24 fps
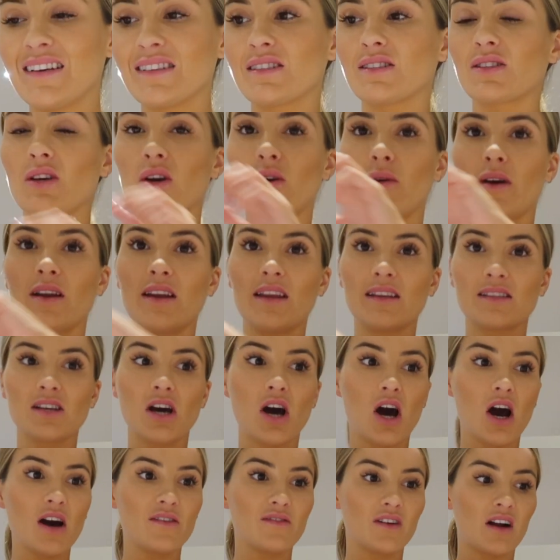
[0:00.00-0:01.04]
So I need
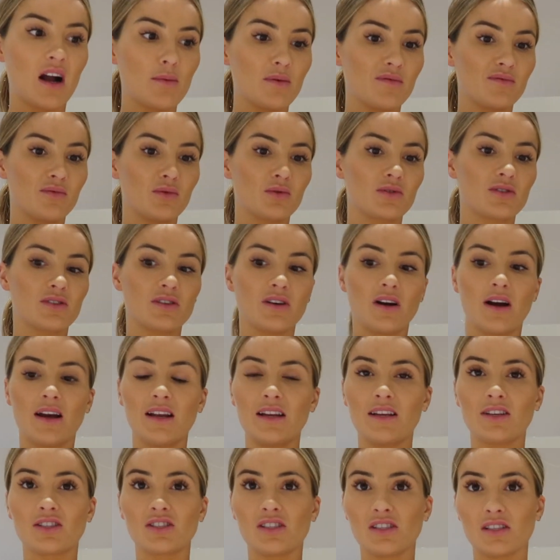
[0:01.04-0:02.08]
half a cup of water. I
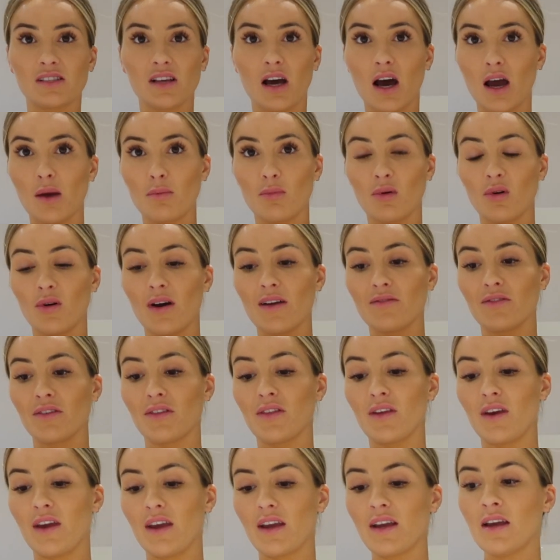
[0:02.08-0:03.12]
literally just eyeball
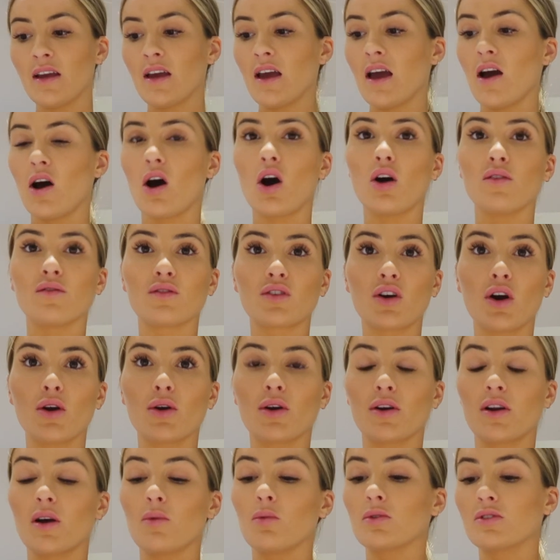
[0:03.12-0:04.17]
everything of
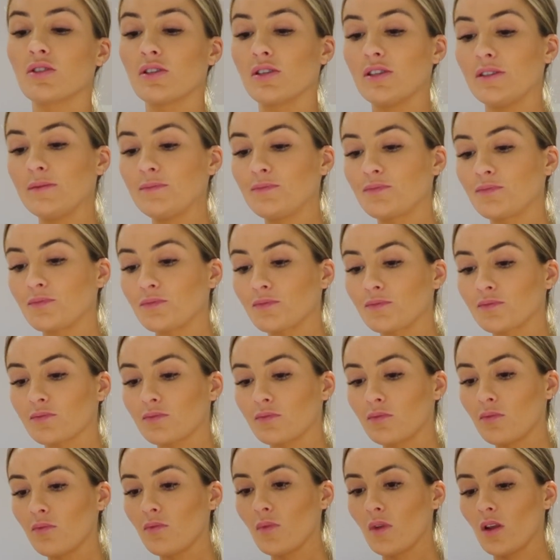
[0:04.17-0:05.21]
coconut water.
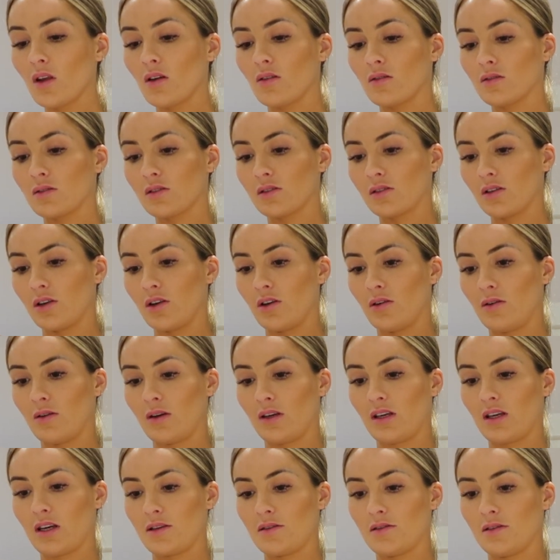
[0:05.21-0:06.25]
So
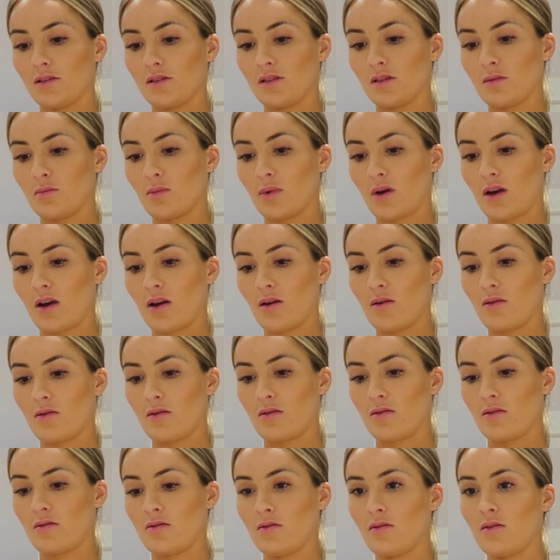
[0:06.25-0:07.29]
I guess
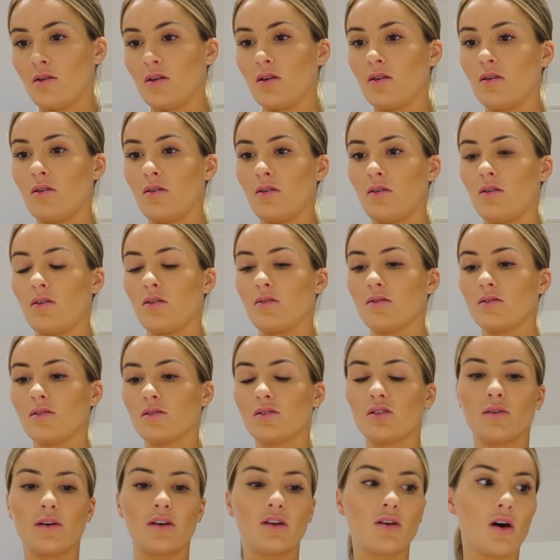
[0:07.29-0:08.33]

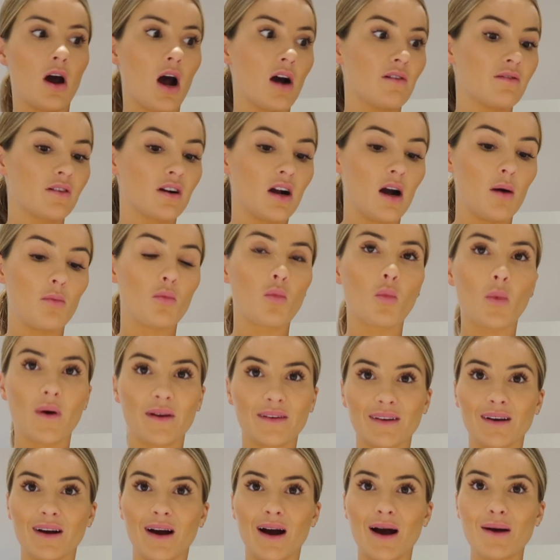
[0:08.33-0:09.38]
about, sorry, not half a cup,
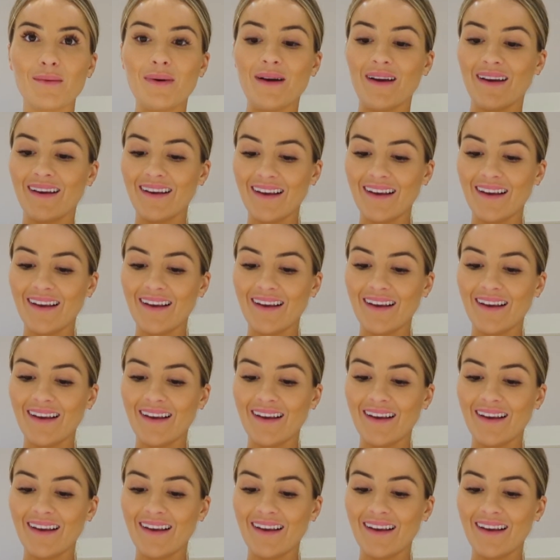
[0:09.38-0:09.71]
one cup.